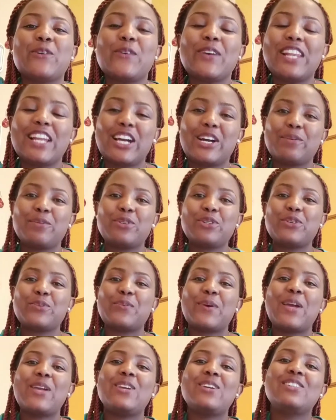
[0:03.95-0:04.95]
Welcome to
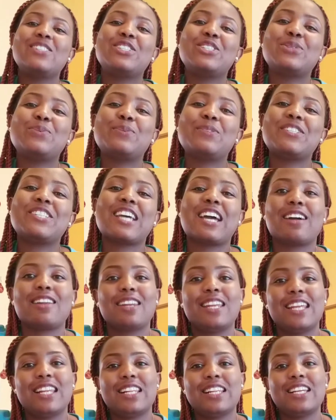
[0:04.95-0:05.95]
my YouTube
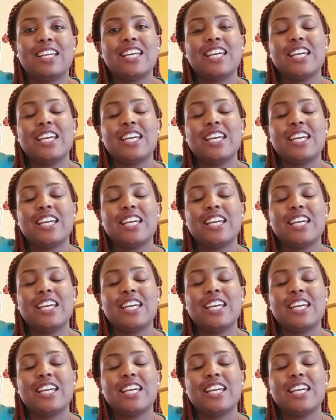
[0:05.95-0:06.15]
channel,